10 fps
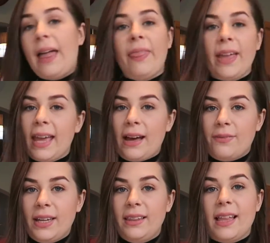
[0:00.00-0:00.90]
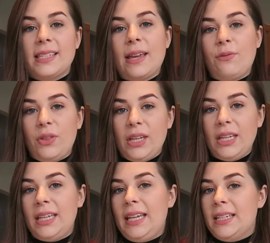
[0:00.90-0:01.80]
And there you have it. That's
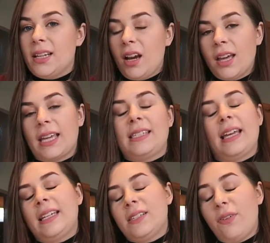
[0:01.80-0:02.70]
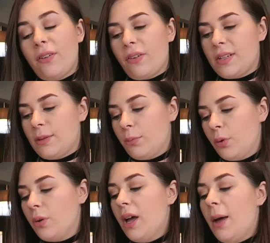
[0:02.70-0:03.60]
everything you need. Like I said, it's very, very
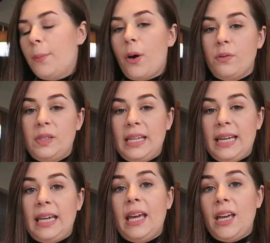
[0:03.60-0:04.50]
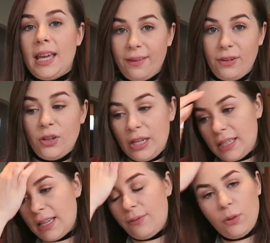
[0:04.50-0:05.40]
simple. But obviously, if
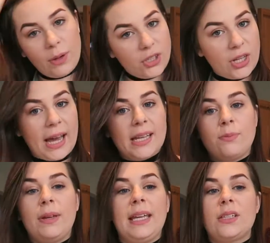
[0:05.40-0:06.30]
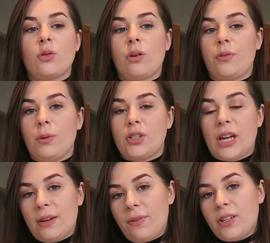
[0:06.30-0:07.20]
you wish to add meat or if you wish
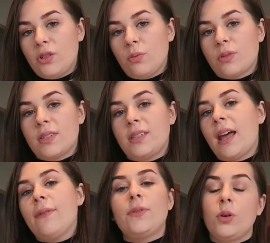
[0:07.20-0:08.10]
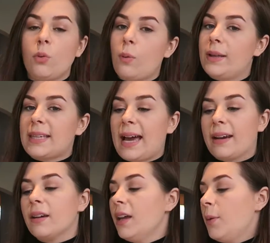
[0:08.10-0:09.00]
to add vegetables and stuff, you always
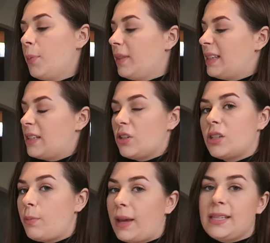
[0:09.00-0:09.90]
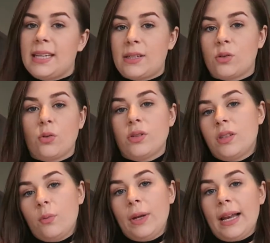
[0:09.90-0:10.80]
can. But this is just the basic
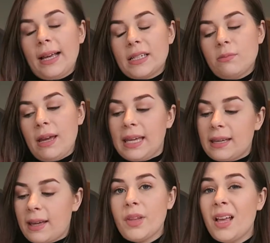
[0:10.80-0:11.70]
sauce that we like to make.